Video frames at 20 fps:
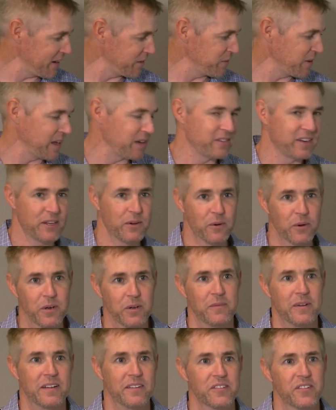I don't have any
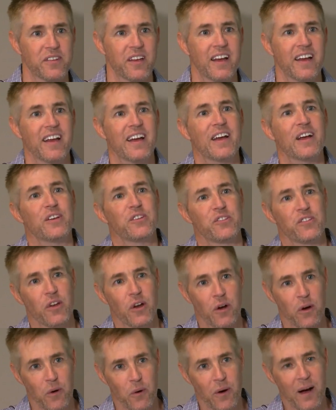ornaments.
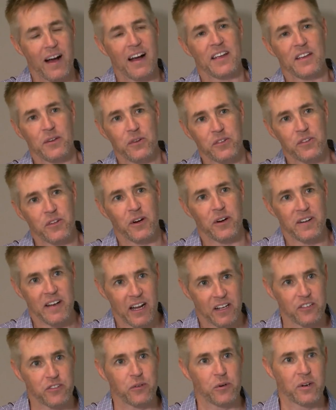So I used our
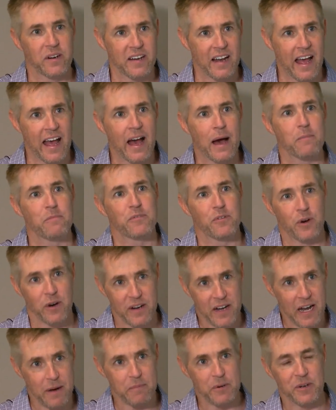Nextdoor app for our
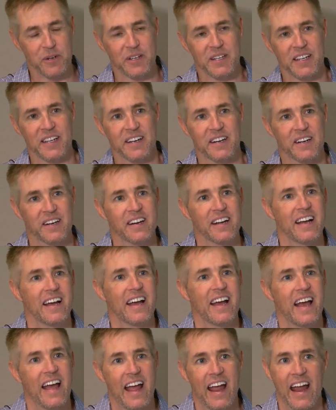neighborhood here,
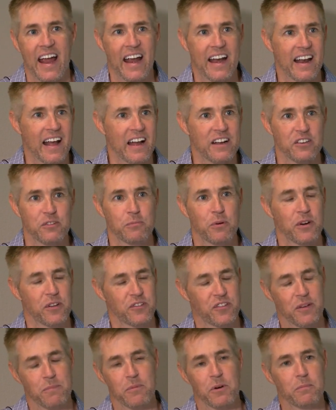and I just put a
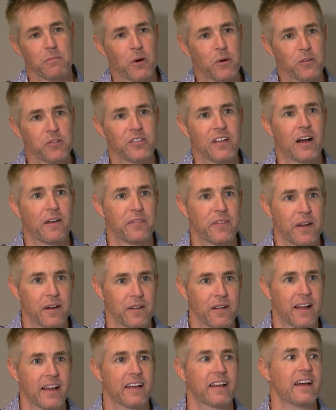simple post out there
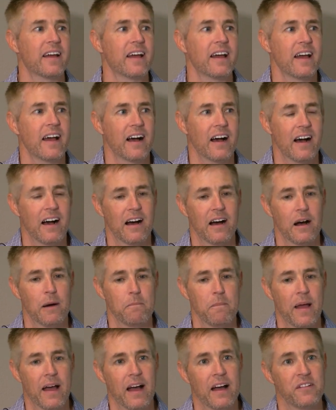like, uh,
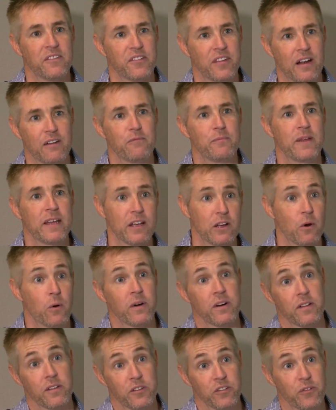instead of me
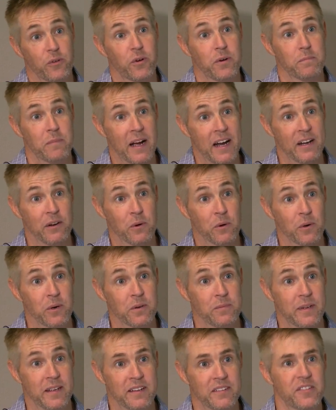going to the store and buying
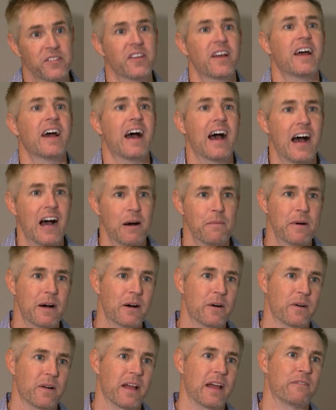ornaments, how
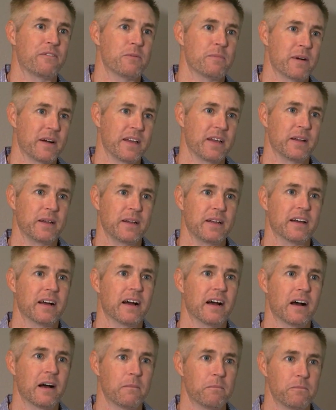about everybody
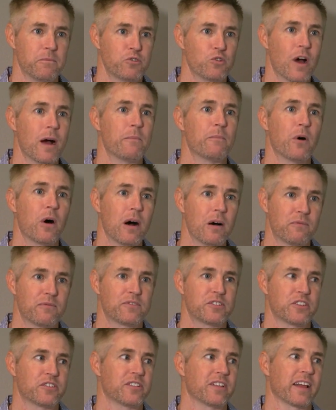um, drop
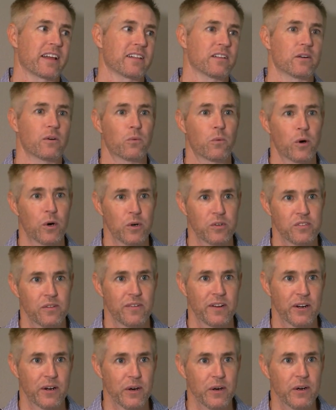off just like little words of
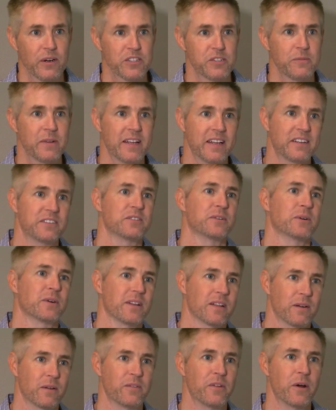encouragement or
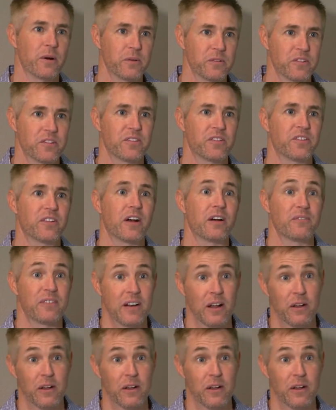little notes and stuff,